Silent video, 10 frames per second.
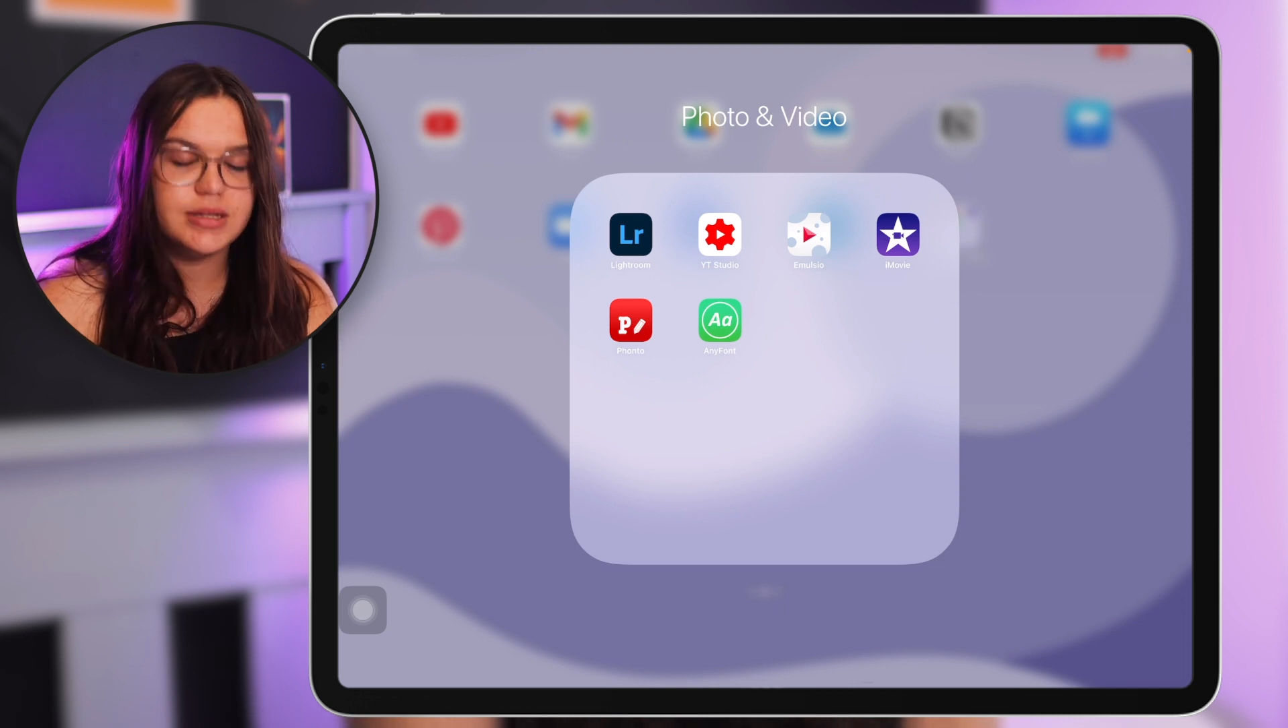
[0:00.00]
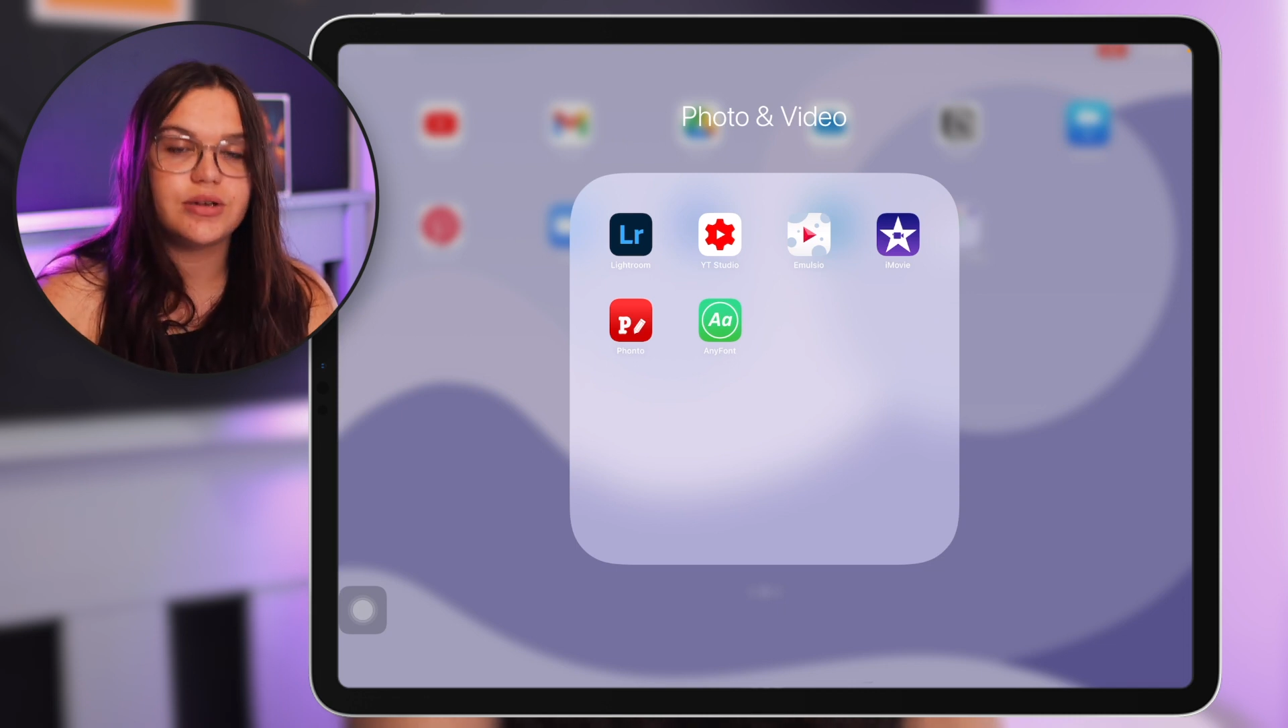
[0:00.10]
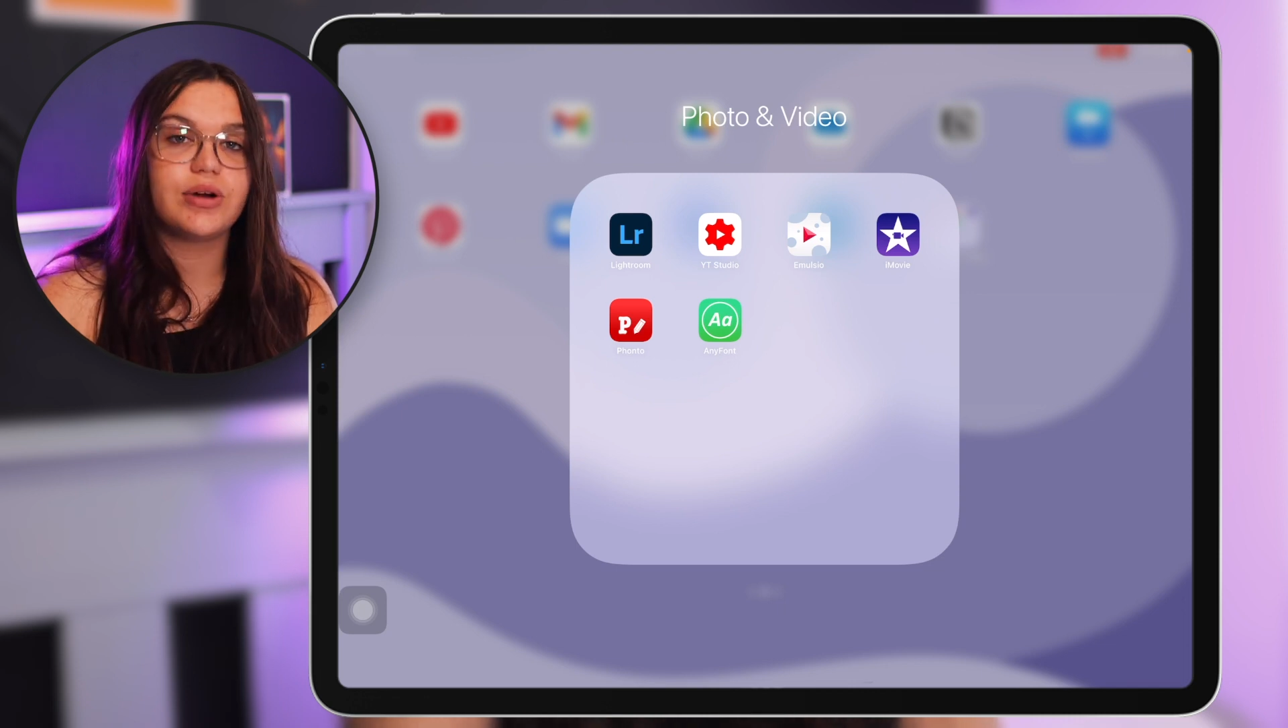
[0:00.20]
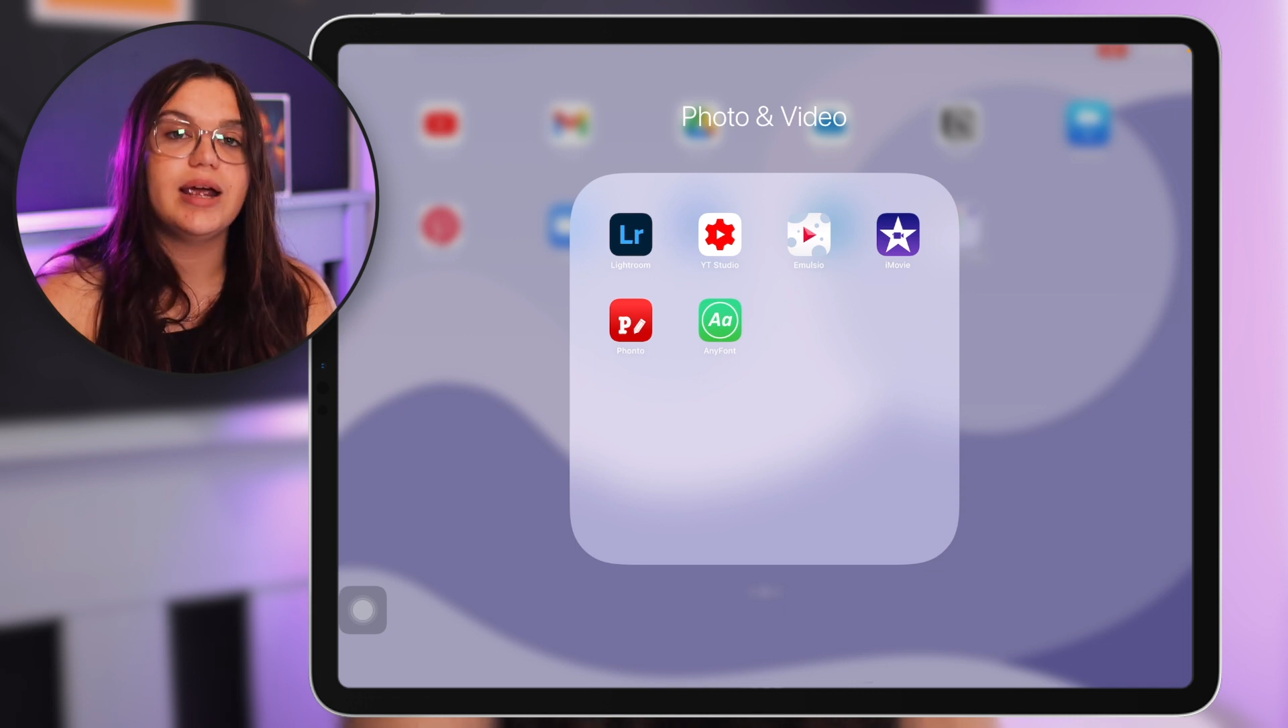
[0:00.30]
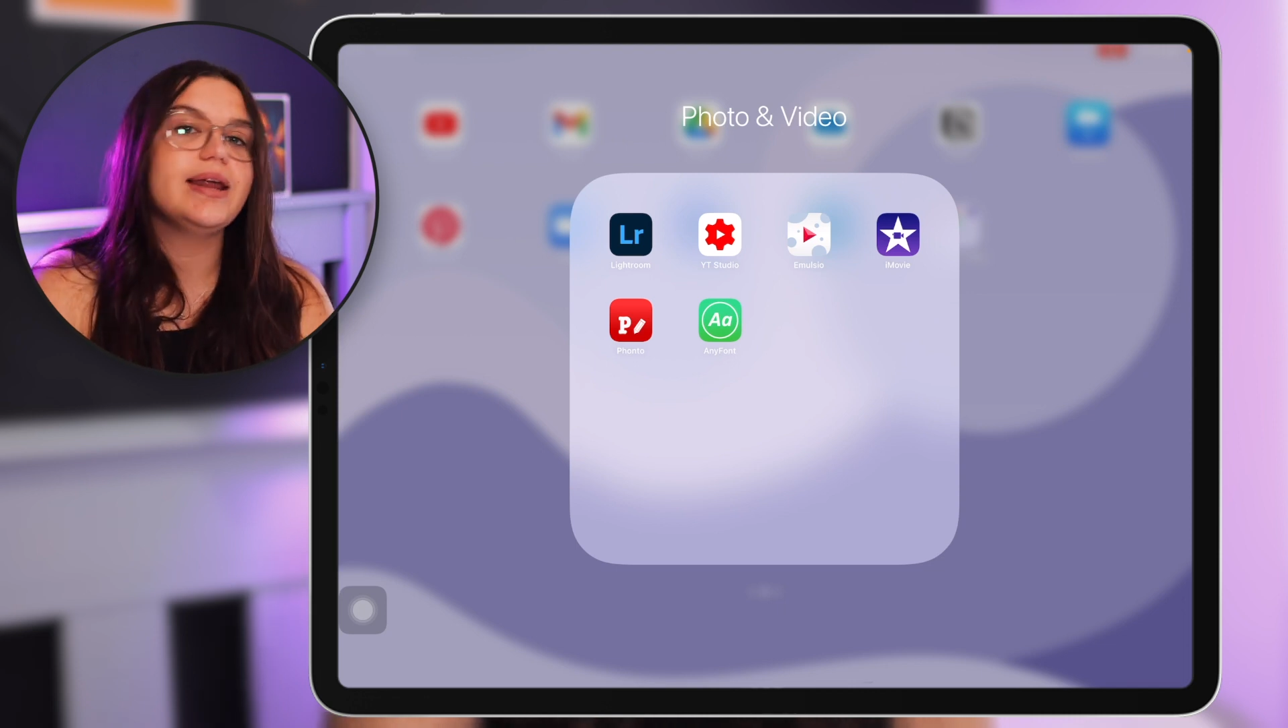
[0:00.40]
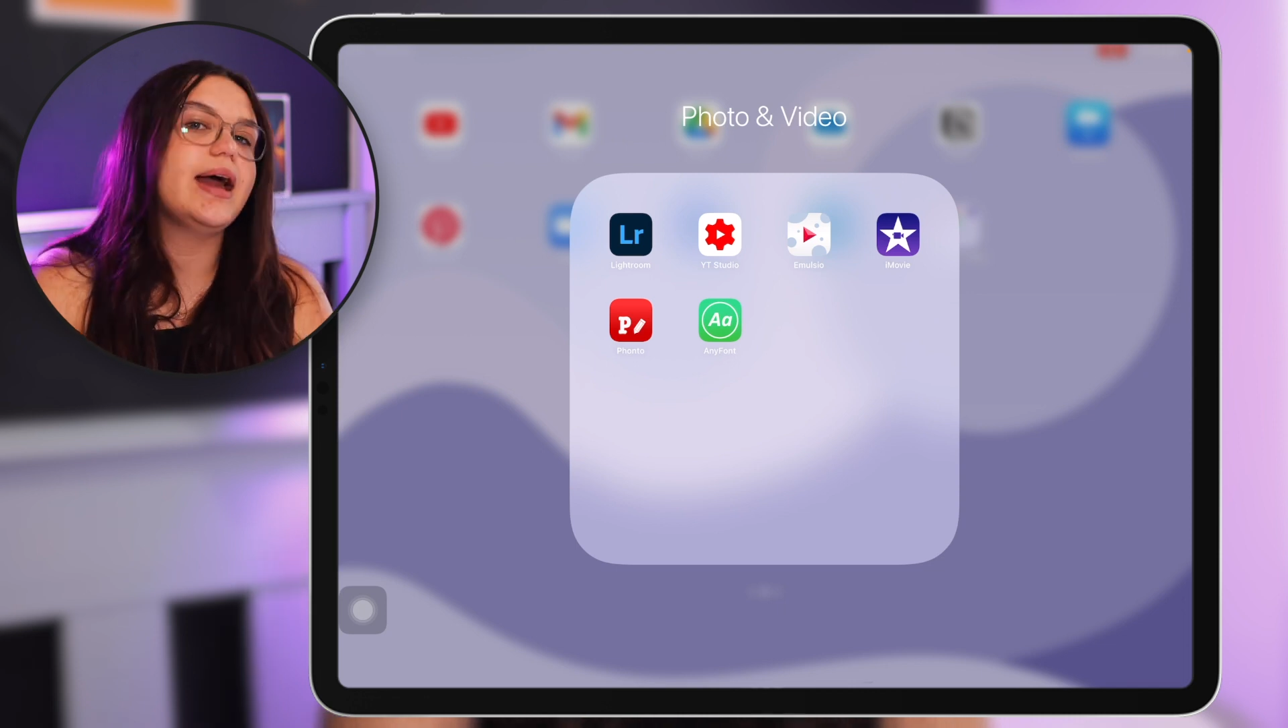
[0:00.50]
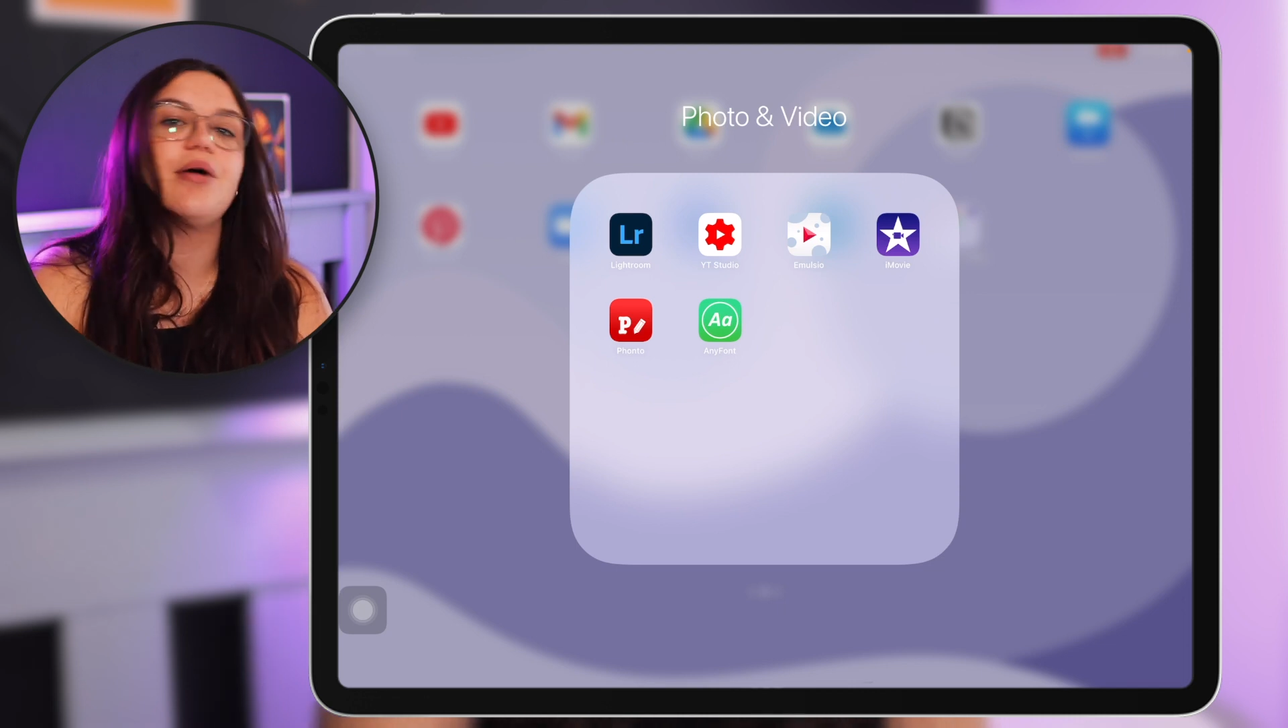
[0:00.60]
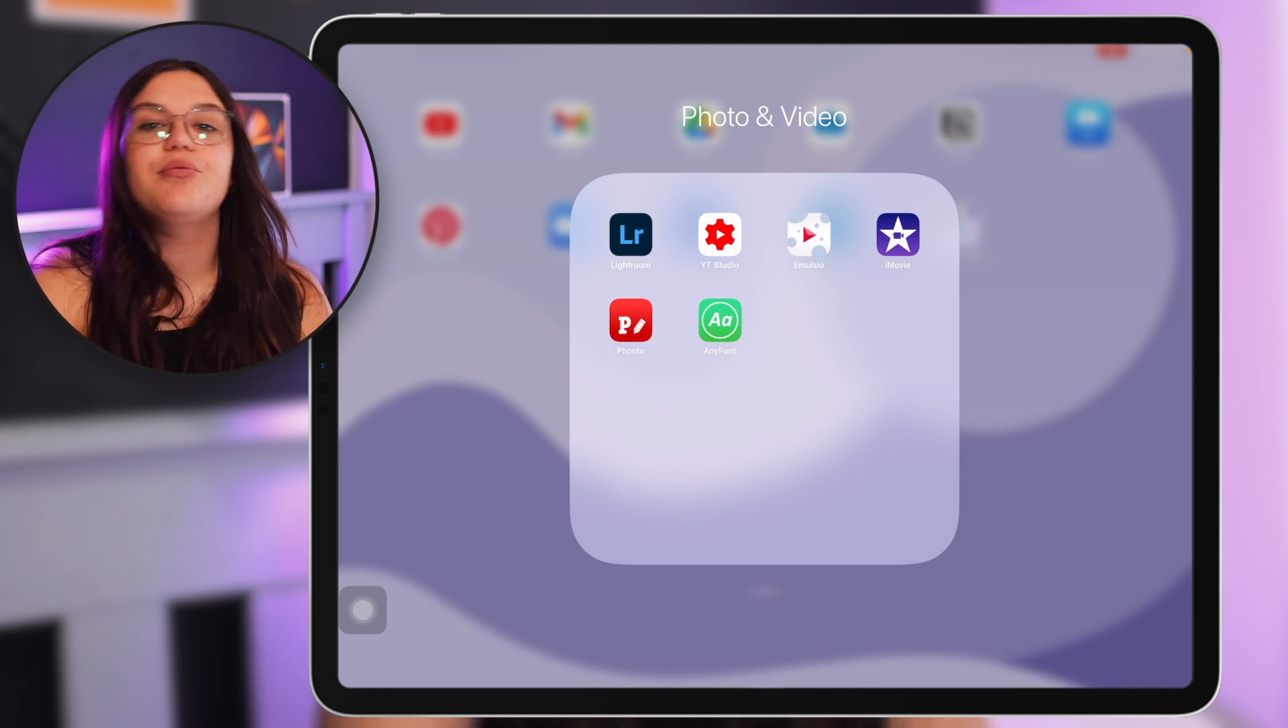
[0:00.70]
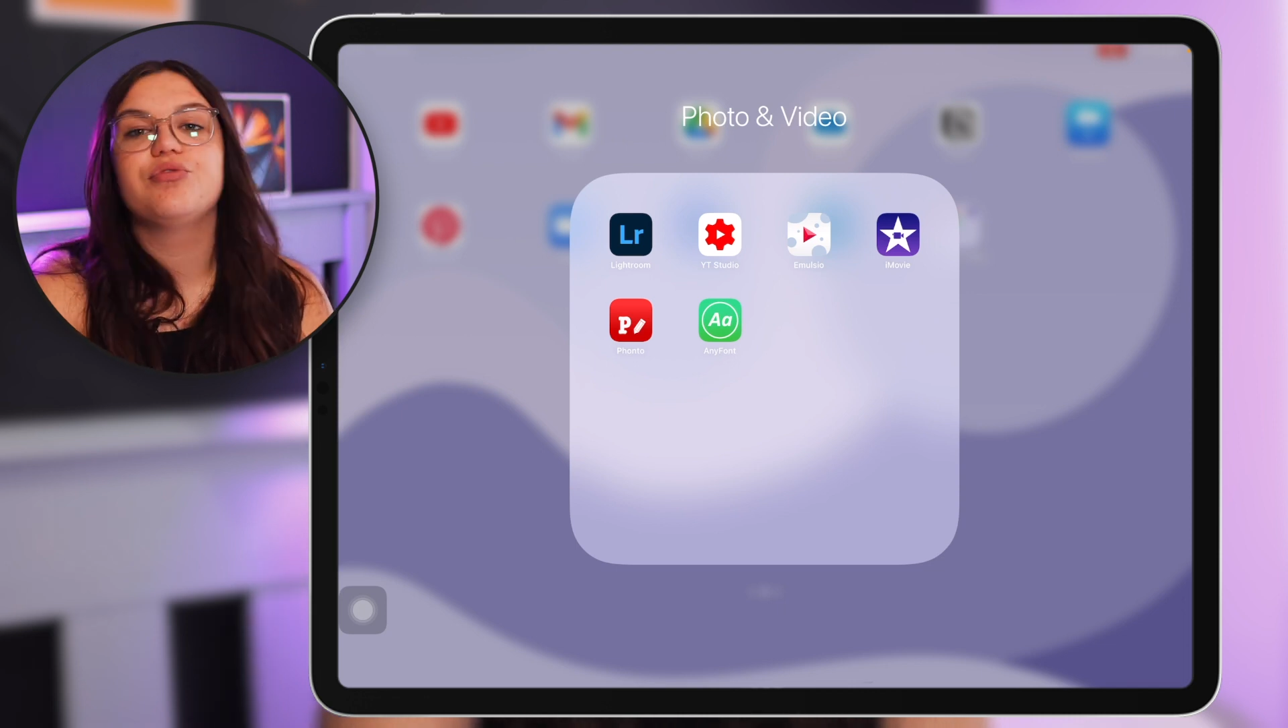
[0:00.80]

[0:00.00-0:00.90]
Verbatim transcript: a great app